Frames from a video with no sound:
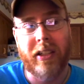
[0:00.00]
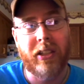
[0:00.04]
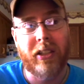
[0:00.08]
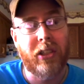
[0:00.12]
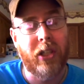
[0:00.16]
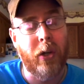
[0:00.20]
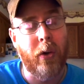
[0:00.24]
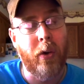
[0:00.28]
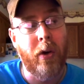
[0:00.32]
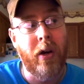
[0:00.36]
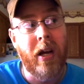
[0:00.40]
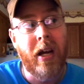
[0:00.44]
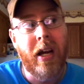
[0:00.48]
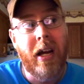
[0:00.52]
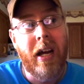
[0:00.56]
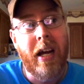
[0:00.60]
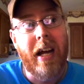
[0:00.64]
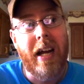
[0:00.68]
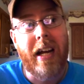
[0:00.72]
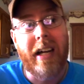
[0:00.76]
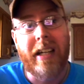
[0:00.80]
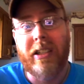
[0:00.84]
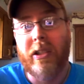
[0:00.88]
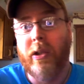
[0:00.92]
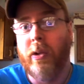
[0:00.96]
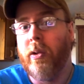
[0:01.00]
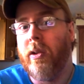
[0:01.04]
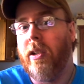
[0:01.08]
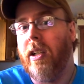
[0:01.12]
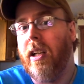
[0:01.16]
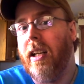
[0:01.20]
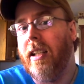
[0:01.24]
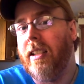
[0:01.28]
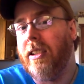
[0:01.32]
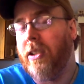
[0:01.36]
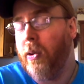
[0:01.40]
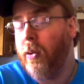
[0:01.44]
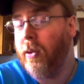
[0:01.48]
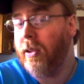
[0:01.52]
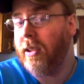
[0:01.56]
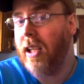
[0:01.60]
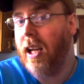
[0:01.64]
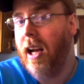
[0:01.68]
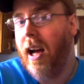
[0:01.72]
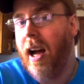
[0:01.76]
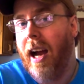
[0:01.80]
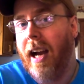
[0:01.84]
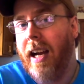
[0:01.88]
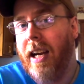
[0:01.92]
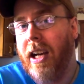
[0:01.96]
So as soon as
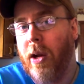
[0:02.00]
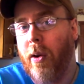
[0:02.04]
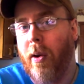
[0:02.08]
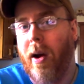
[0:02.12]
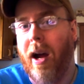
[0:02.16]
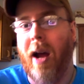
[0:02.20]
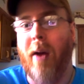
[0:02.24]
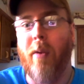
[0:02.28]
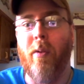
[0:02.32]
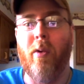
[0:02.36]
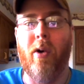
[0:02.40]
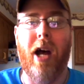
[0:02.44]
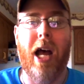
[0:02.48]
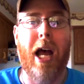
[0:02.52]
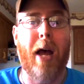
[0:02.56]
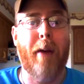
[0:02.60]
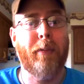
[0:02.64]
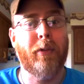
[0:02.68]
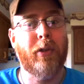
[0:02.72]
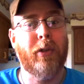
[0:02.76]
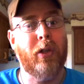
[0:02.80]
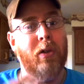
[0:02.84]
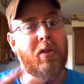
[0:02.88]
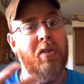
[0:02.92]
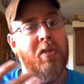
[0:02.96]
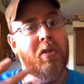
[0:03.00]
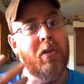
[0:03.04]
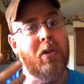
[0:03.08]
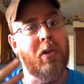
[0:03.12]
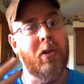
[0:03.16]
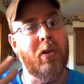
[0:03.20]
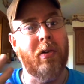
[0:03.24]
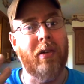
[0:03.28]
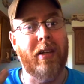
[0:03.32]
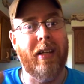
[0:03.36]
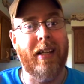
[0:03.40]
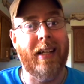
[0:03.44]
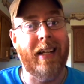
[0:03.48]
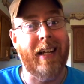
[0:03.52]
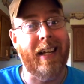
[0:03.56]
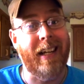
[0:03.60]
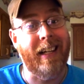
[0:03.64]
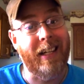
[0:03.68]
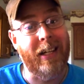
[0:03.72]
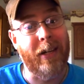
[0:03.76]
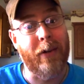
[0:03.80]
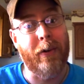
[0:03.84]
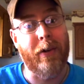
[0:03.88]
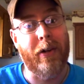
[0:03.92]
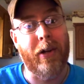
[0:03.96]
I know, I will absolutely let
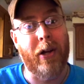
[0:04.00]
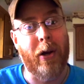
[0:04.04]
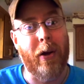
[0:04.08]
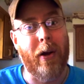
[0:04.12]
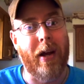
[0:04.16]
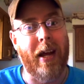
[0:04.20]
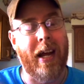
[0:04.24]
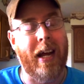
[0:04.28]
you know.